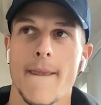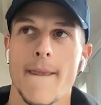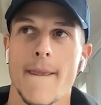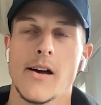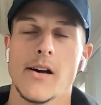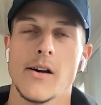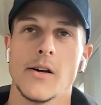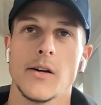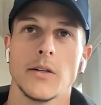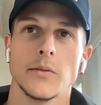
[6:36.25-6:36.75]

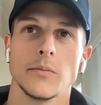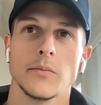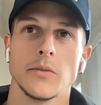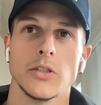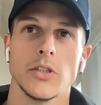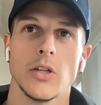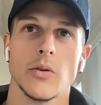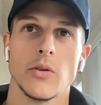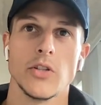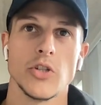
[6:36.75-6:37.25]
um,
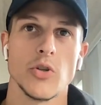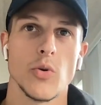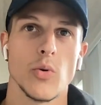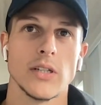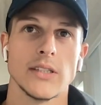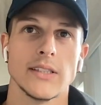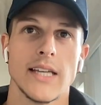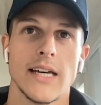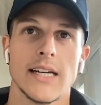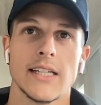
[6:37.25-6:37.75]
you know
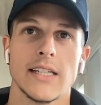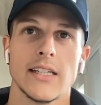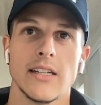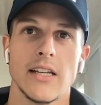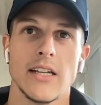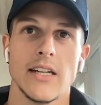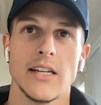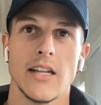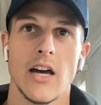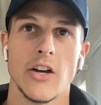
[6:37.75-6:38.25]
enjoying that
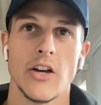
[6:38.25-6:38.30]
and